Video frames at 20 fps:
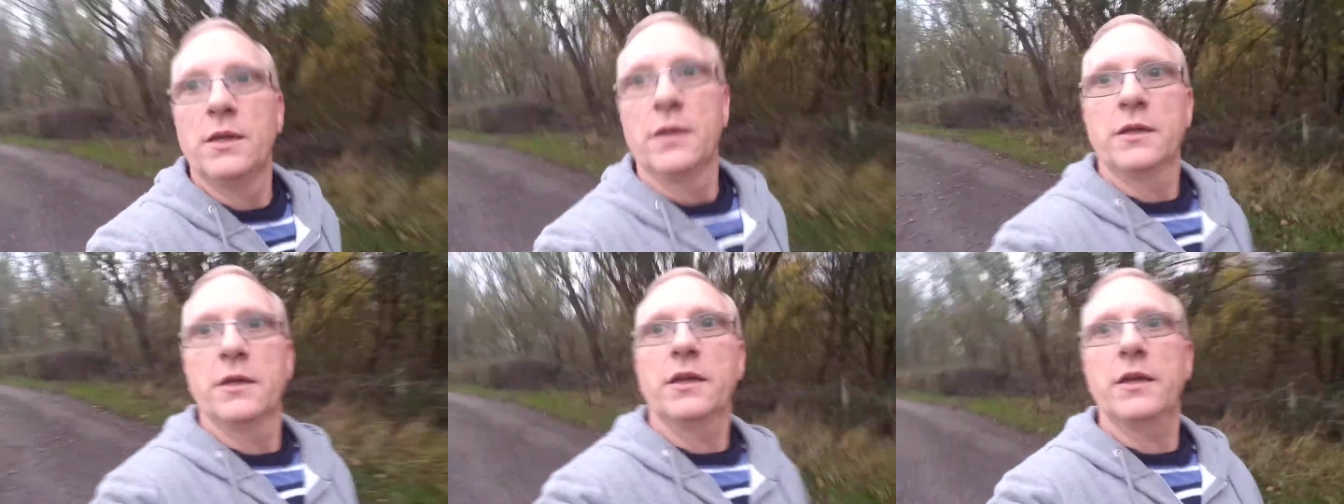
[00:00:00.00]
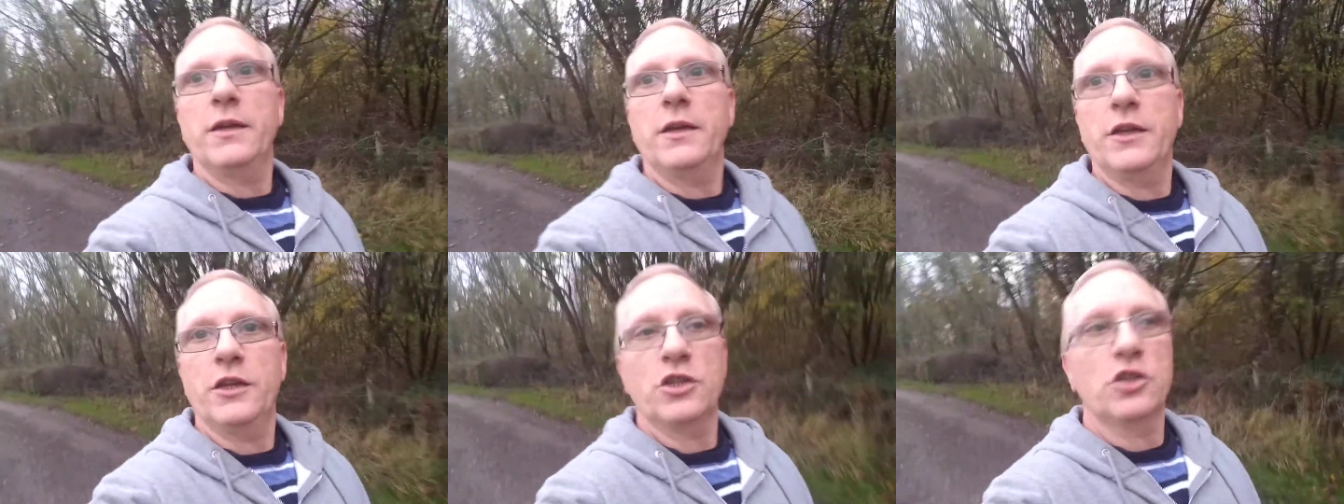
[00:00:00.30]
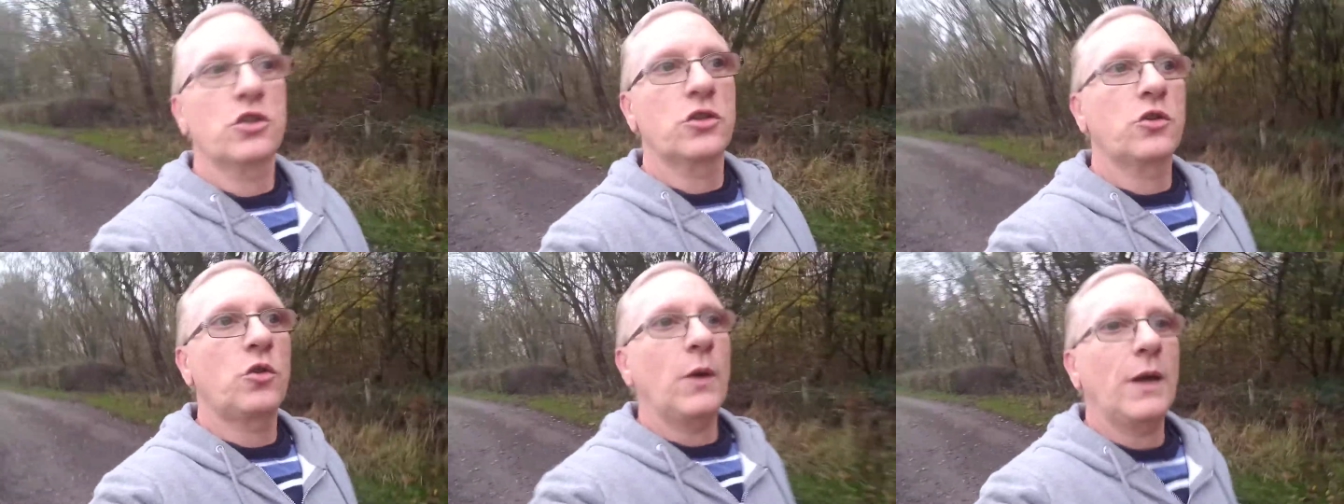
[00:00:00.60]
Uh,
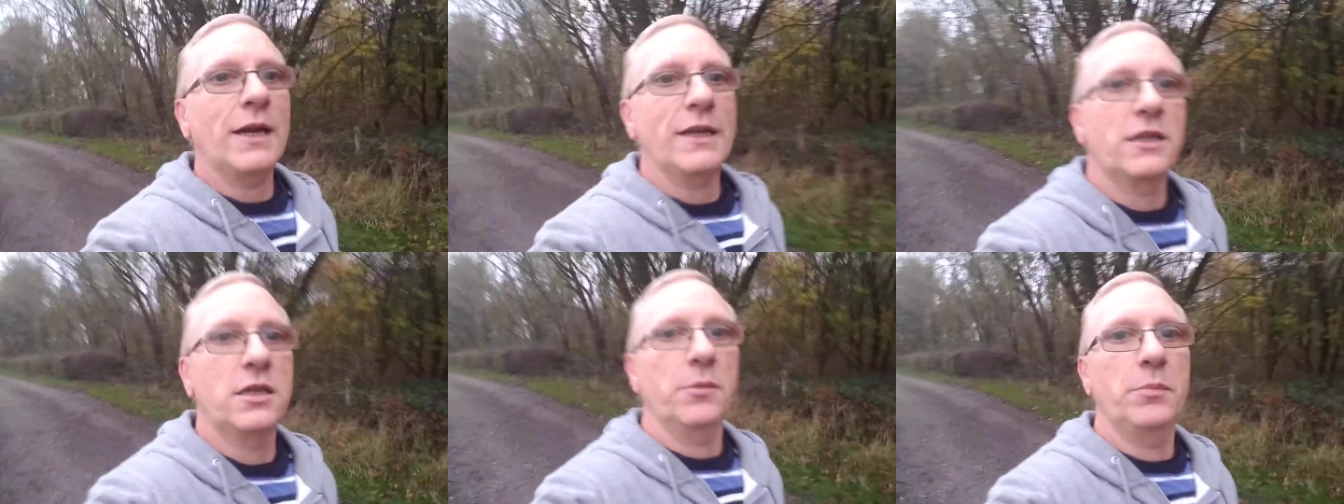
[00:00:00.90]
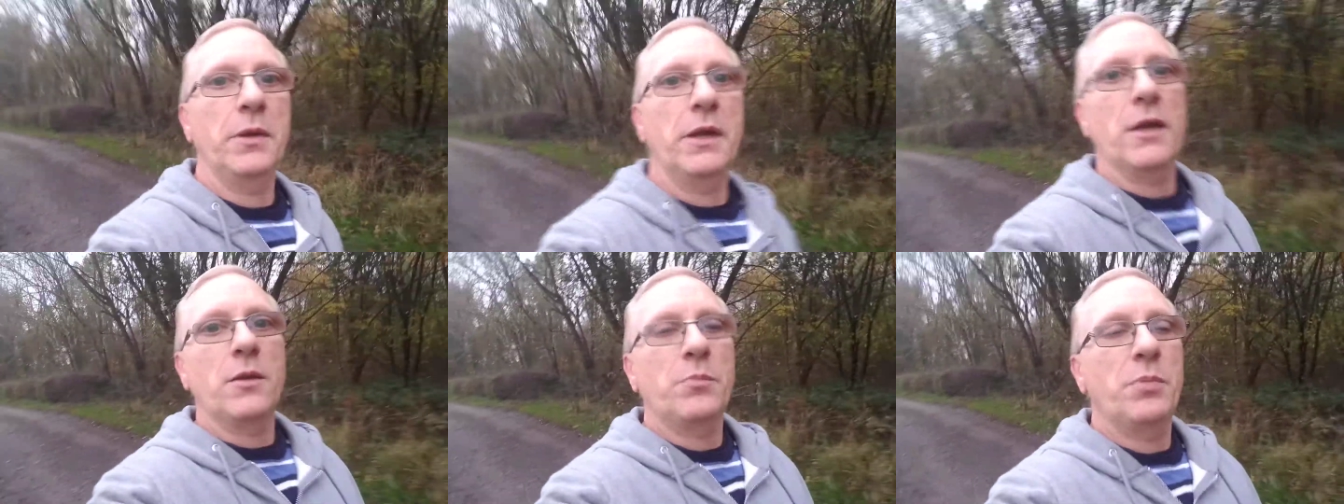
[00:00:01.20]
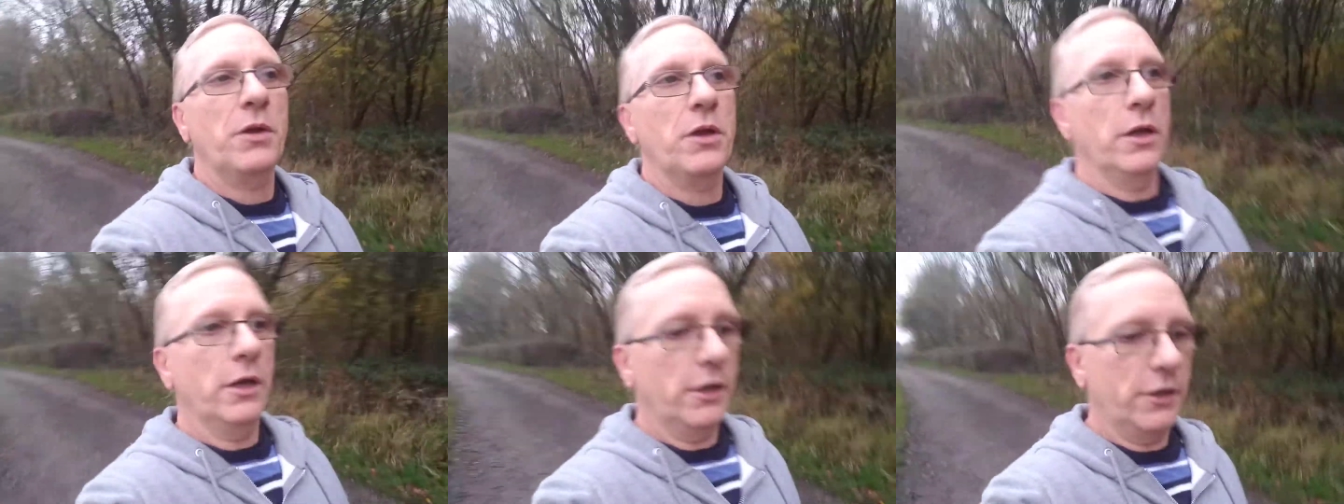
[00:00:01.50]
quite a big
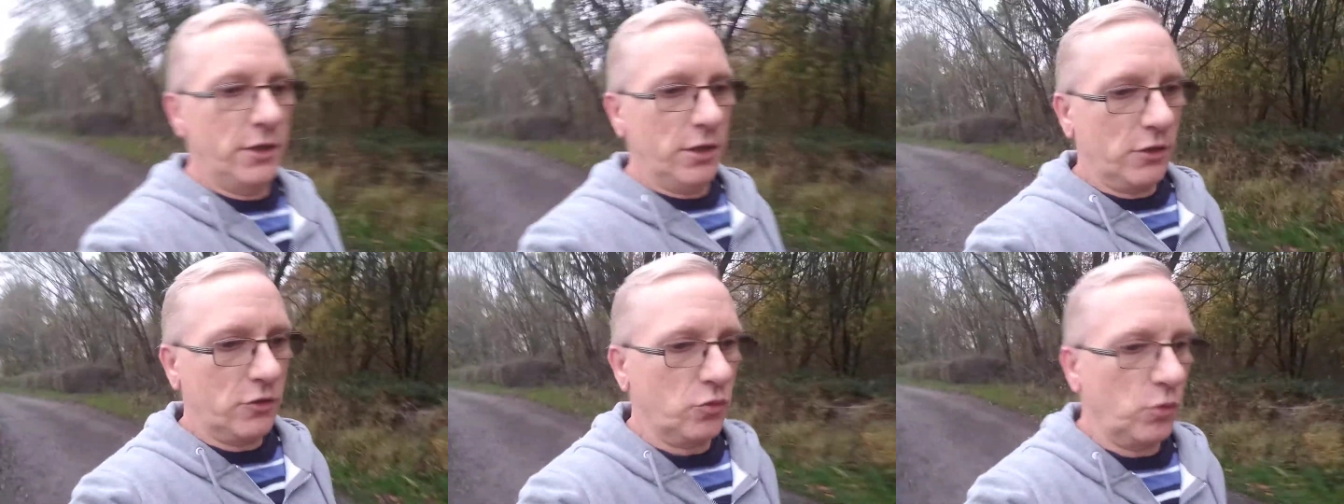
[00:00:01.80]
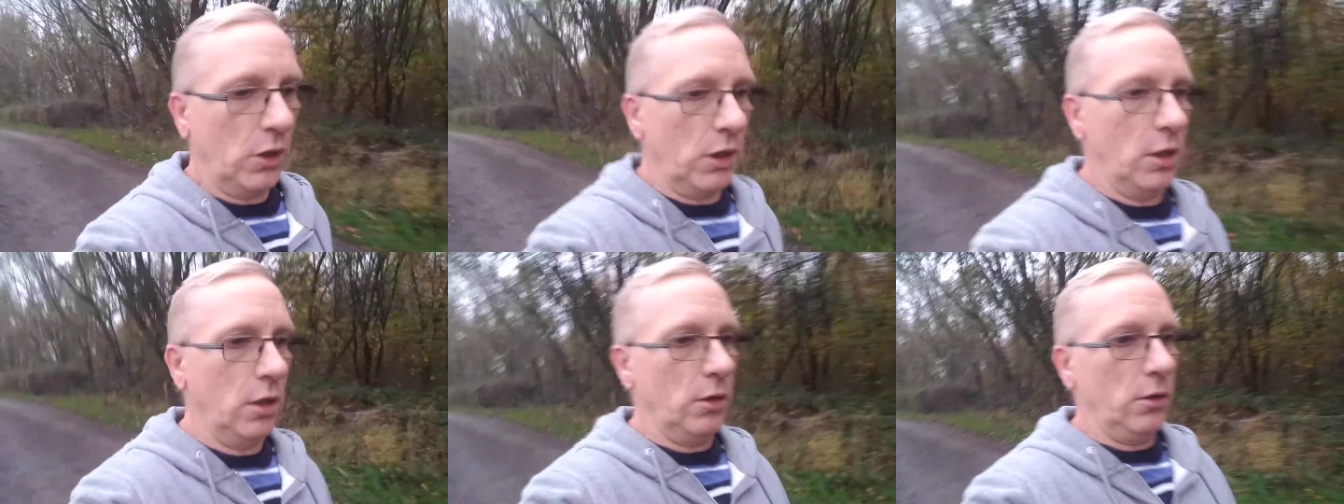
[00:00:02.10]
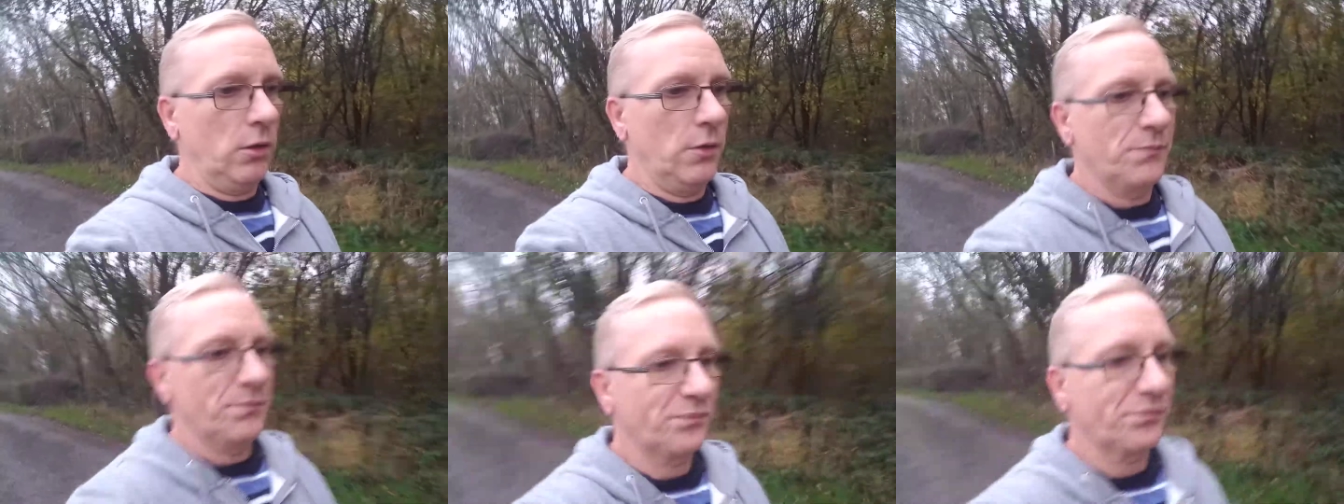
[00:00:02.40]
bird as well.